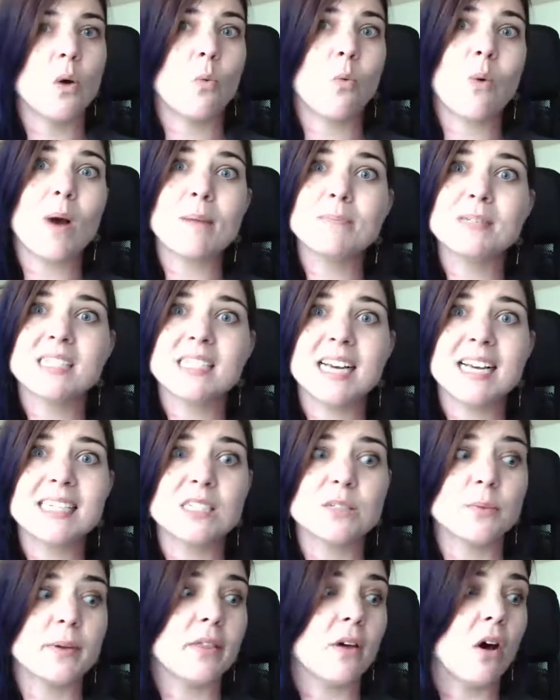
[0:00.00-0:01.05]

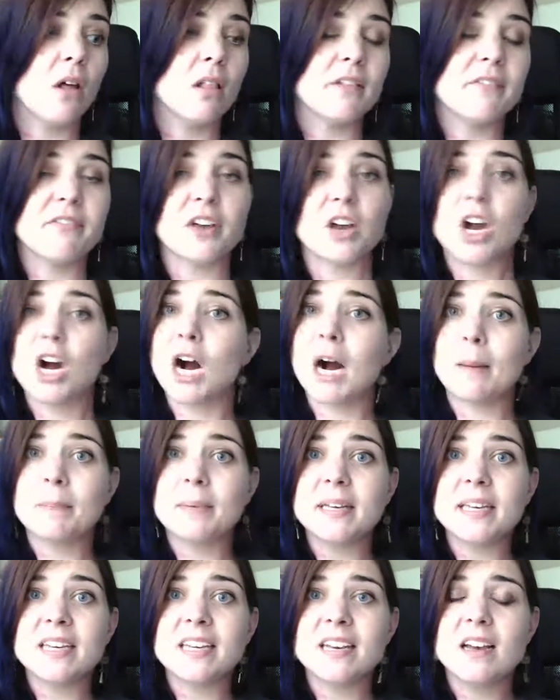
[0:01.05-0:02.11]
websites with all of the
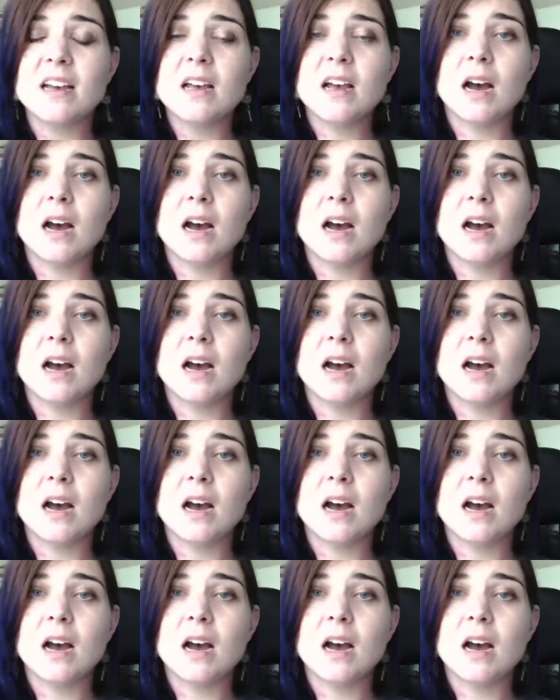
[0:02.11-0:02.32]
copy,